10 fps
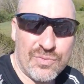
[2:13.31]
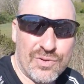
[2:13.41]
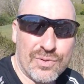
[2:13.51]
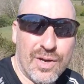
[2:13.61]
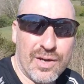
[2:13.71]

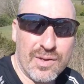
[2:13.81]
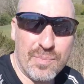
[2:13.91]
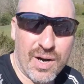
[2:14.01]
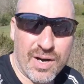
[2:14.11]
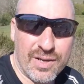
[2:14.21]
Today the
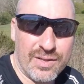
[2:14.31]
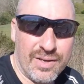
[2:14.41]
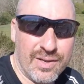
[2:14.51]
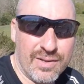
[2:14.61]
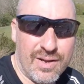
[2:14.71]
park and the
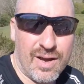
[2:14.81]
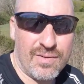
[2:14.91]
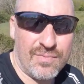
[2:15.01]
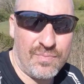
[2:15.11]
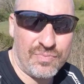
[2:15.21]
hill
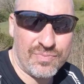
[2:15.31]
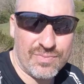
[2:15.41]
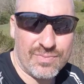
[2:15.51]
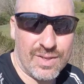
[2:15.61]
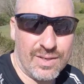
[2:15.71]
have
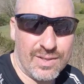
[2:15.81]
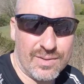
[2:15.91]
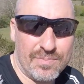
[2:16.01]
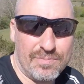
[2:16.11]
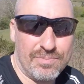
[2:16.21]

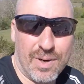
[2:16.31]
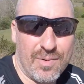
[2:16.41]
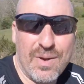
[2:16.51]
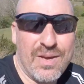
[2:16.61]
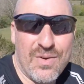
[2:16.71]

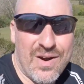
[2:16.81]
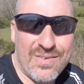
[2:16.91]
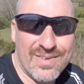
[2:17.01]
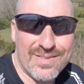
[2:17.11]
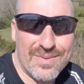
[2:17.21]
barbecue
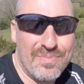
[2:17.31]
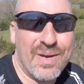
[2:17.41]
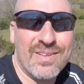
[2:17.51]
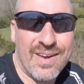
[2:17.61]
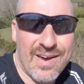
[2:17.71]
areas and
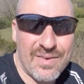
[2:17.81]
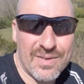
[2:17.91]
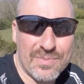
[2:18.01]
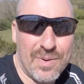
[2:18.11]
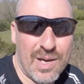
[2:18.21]
picnic
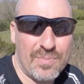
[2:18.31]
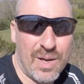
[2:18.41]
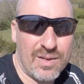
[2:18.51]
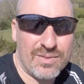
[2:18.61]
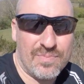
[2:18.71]
areas, bike
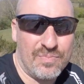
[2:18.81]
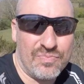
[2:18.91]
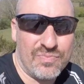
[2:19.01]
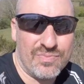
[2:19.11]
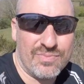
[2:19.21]
paths,
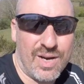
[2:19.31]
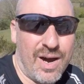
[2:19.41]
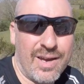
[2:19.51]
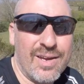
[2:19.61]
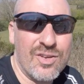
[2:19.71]

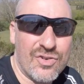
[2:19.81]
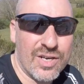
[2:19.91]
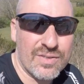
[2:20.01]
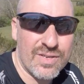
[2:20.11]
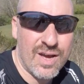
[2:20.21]
hiking
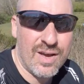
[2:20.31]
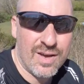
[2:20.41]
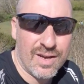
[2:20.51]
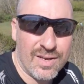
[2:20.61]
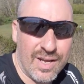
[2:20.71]
trails,
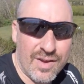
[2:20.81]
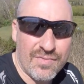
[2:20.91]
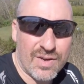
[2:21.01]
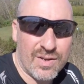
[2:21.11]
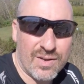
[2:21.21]
and
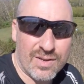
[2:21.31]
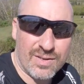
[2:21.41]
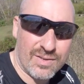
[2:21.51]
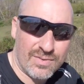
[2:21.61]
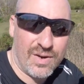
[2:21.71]
even
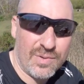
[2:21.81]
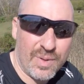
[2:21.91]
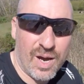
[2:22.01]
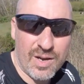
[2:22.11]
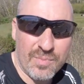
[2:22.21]
right
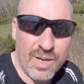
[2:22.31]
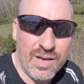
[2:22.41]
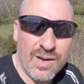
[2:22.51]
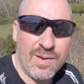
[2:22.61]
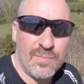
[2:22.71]
behind me
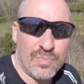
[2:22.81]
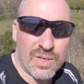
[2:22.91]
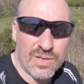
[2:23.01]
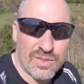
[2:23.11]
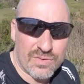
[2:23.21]

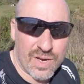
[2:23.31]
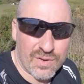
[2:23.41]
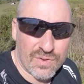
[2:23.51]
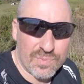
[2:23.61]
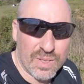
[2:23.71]
a
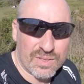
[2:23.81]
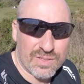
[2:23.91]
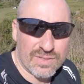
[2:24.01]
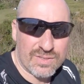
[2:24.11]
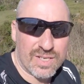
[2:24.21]

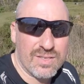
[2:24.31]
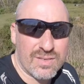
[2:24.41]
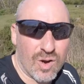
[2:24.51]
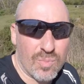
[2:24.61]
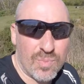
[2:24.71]
300-meter ski
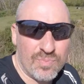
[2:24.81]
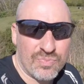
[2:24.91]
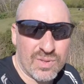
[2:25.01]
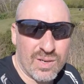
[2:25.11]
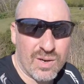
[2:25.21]
slope.
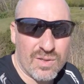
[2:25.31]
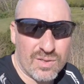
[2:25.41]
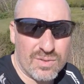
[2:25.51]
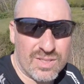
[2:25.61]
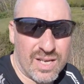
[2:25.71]

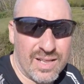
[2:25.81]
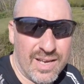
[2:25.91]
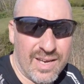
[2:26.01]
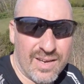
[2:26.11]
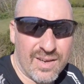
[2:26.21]
Although
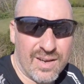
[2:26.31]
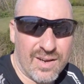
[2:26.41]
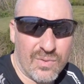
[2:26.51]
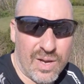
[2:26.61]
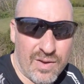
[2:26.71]
sadly,
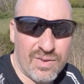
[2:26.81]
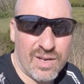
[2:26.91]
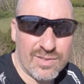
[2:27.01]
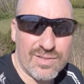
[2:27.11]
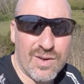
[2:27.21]
we haven't
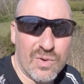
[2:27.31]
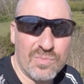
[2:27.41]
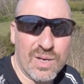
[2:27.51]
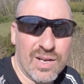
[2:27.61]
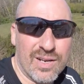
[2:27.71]
had snow
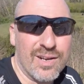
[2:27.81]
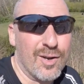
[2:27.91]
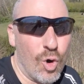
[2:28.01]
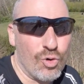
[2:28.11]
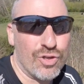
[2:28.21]
in Berlin in
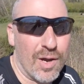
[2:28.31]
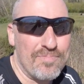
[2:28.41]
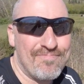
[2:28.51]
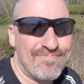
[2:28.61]
a long time.